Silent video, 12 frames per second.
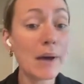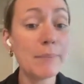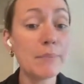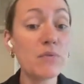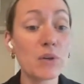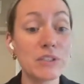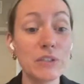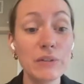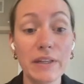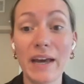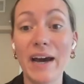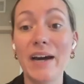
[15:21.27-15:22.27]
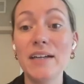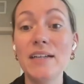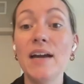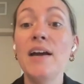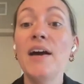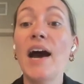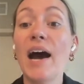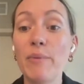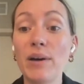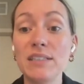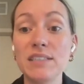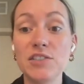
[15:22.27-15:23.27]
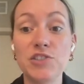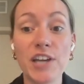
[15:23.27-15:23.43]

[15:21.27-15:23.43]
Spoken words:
But before doing that, I wanted